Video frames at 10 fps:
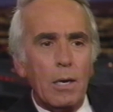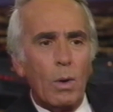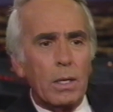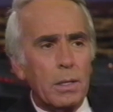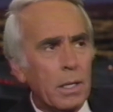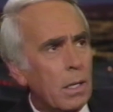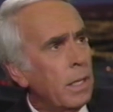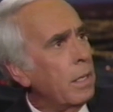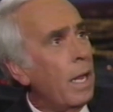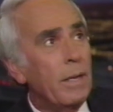Well, That's
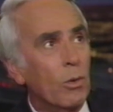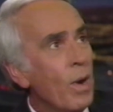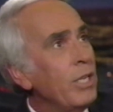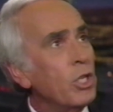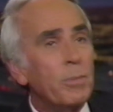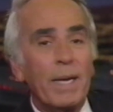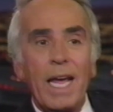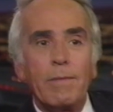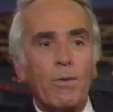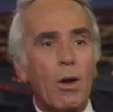right. the, hey, the rain just
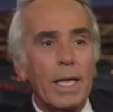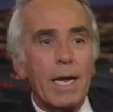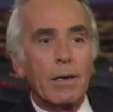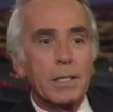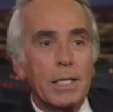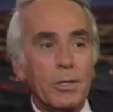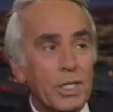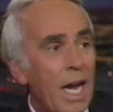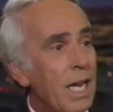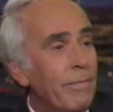began falling here at Seal
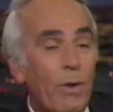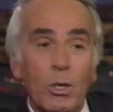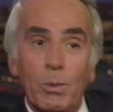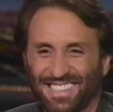Stadium, folks.